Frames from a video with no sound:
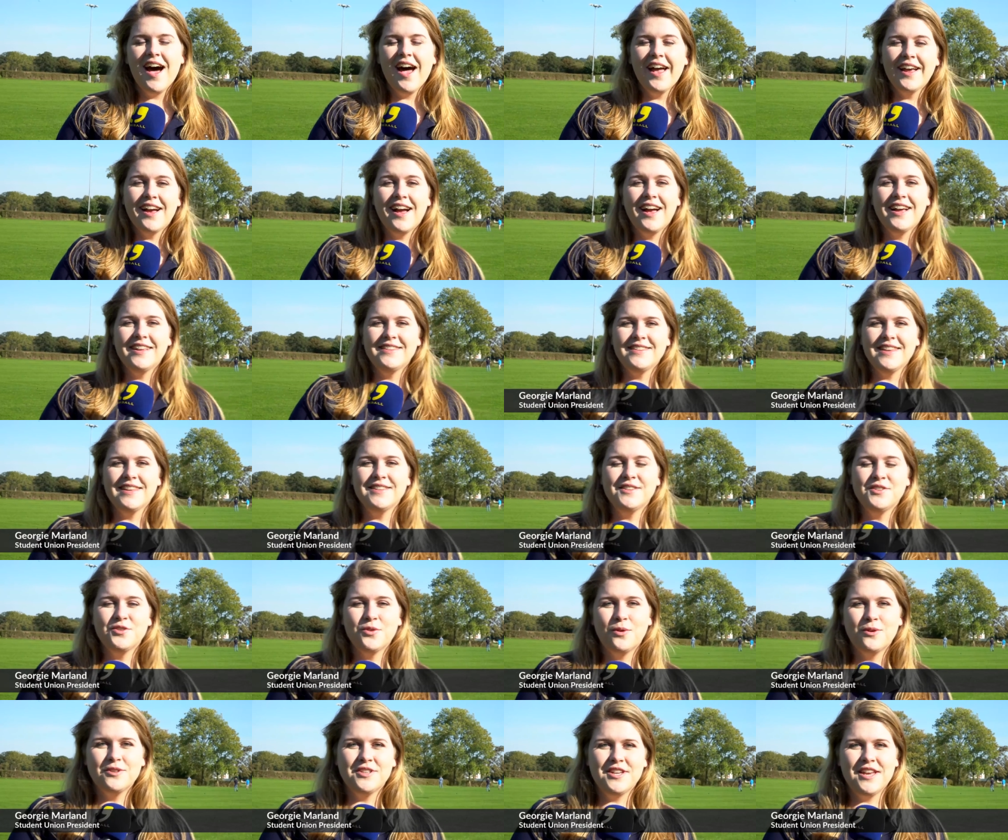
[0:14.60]
Hi guys,
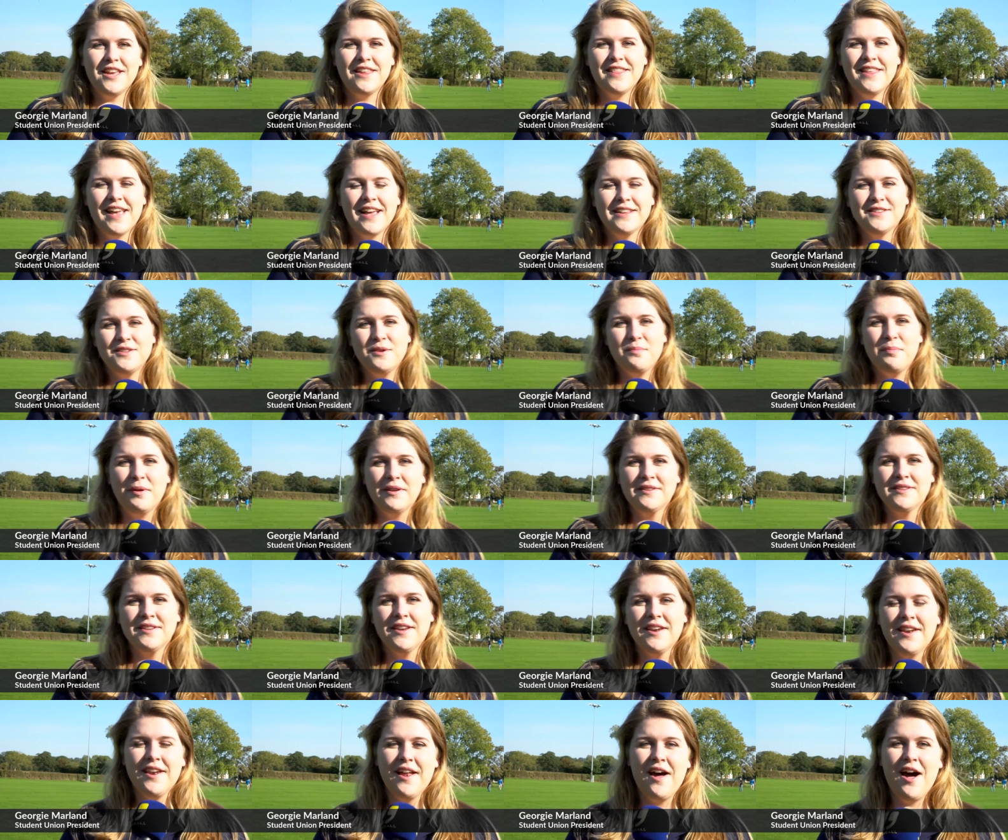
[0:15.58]
it's Georgie, the SU
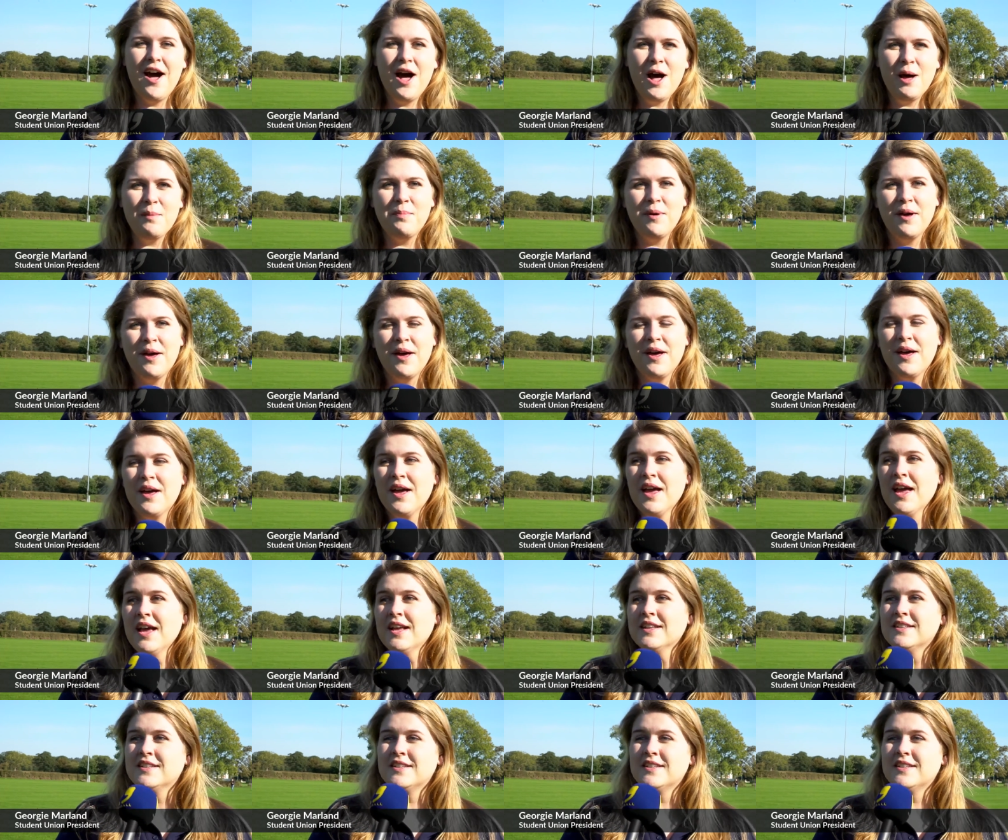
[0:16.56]
President in Harper.